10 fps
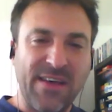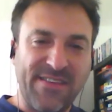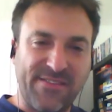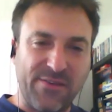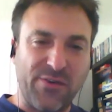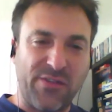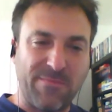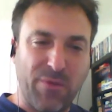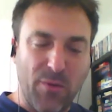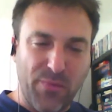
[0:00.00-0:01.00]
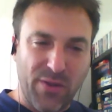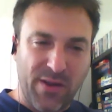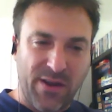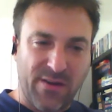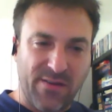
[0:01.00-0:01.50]
So the
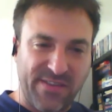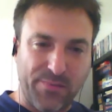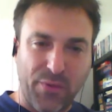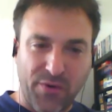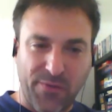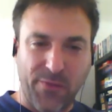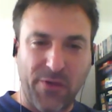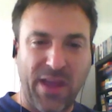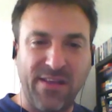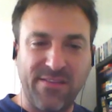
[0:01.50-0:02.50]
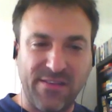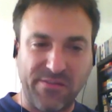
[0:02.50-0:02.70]
popular support for anything